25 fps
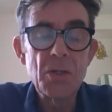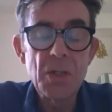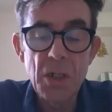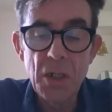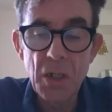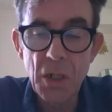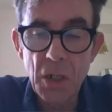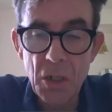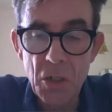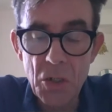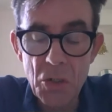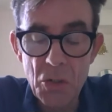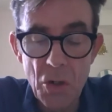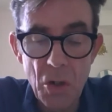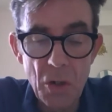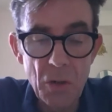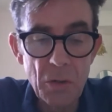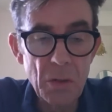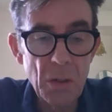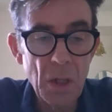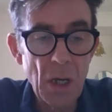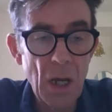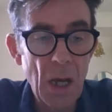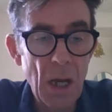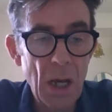can
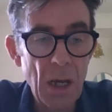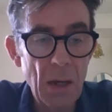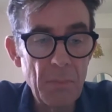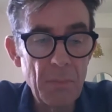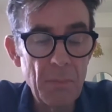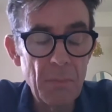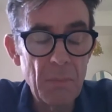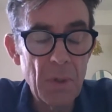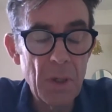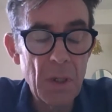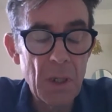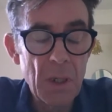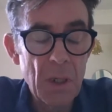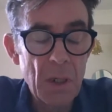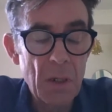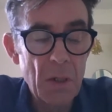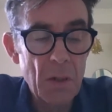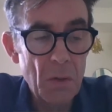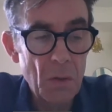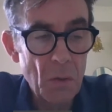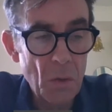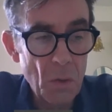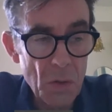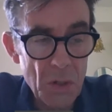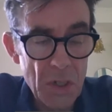control
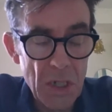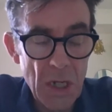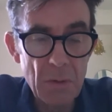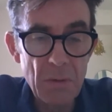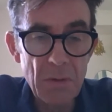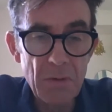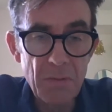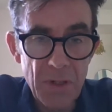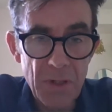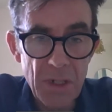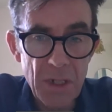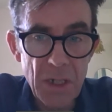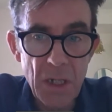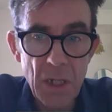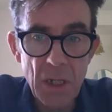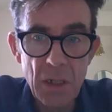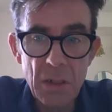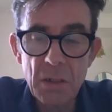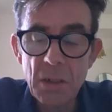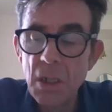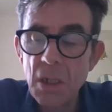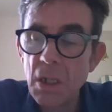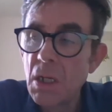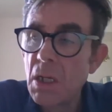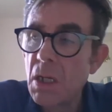audio and video,
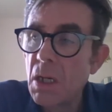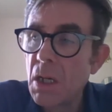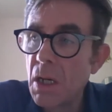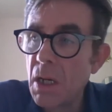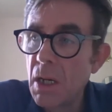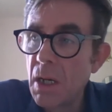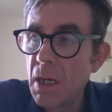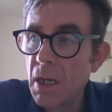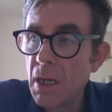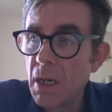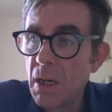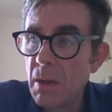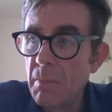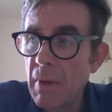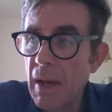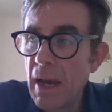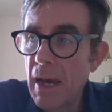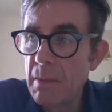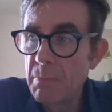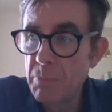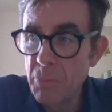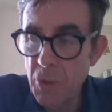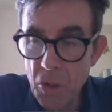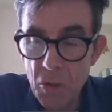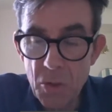
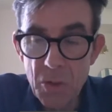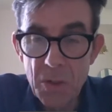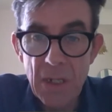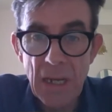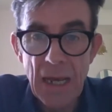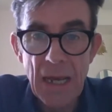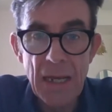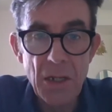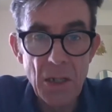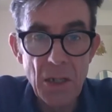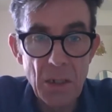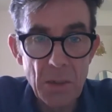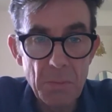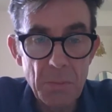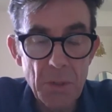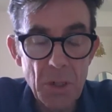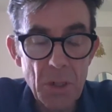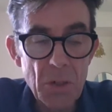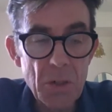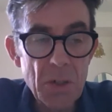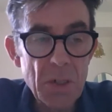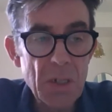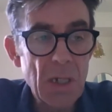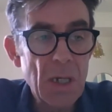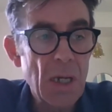and mute and
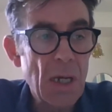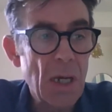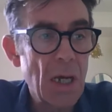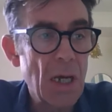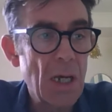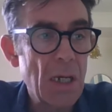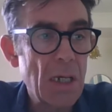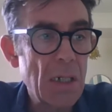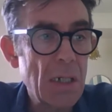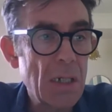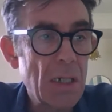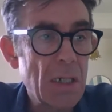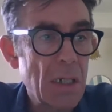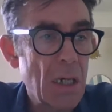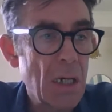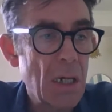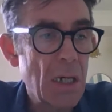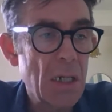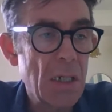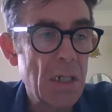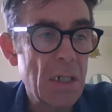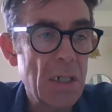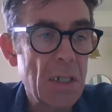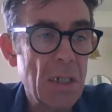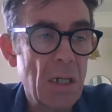unmute, and
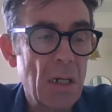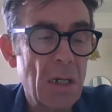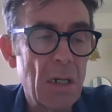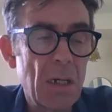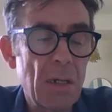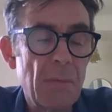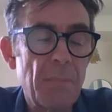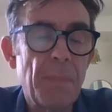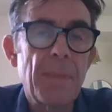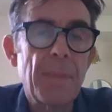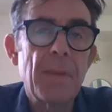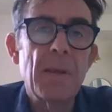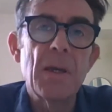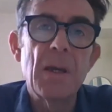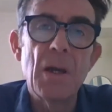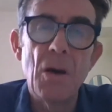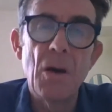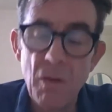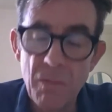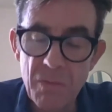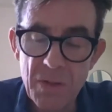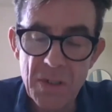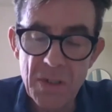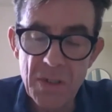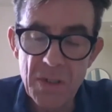
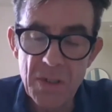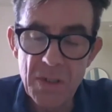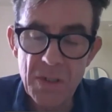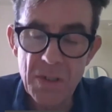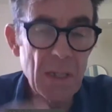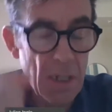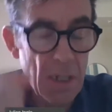obviously